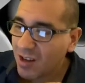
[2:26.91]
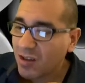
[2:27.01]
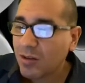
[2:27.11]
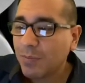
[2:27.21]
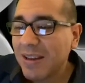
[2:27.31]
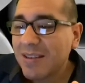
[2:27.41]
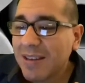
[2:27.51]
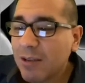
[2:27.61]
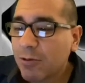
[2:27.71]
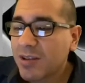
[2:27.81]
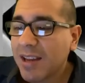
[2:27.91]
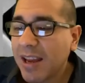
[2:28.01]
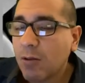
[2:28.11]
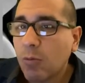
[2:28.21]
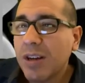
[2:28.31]
So basically we're
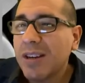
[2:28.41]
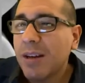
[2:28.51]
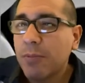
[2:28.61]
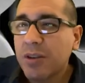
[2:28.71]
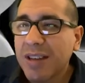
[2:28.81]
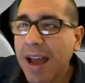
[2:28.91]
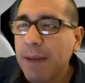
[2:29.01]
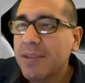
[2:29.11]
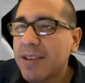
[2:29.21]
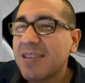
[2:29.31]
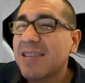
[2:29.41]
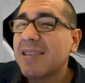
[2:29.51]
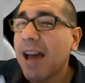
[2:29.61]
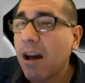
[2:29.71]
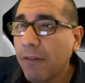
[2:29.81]
saying what number times
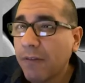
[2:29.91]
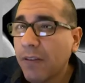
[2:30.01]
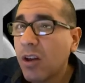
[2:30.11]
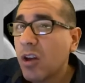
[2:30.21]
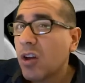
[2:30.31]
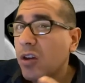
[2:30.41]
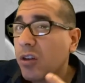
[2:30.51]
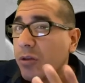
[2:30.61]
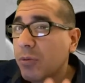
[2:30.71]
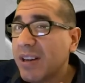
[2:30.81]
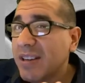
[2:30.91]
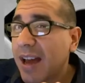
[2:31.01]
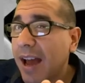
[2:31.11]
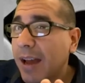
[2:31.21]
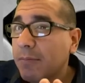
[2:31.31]
itself 3
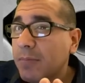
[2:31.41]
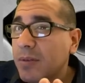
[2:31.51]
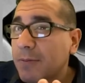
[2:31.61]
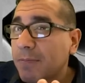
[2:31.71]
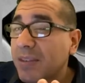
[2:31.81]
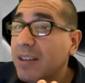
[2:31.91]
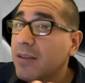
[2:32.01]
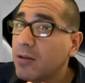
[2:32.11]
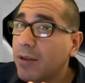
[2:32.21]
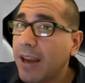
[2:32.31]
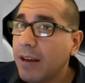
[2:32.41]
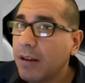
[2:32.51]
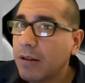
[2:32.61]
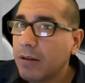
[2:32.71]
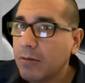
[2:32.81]
times gives you 8?
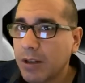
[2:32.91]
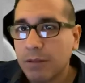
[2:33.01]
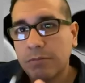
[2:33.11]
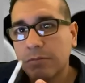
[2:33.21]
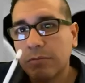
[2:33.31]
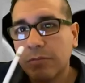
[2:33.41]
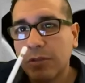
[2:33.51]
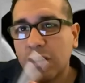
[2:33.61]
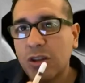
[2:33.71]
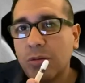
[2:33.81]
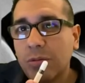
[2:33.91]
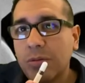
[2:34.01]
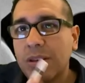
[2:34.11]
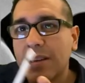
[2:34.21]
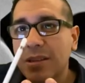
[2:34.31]
Well,
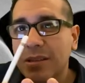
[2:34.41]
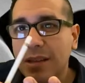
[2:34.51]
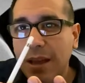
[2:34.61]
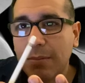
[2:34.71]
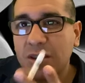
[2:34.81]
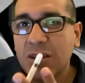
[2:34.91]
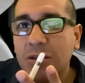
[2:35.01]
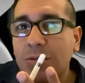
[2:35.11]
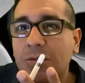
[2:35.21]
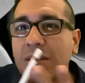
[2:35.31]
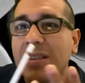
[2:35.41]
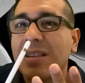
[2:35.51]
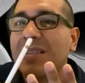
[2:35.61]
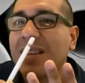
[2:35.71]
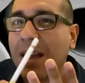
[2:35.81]
2 times 2
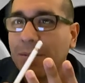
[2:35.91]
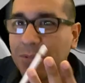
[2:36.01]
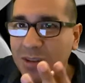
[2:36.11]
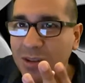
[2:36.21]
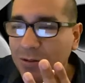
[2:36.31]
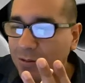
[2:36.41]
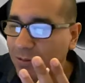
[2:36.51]
times 2.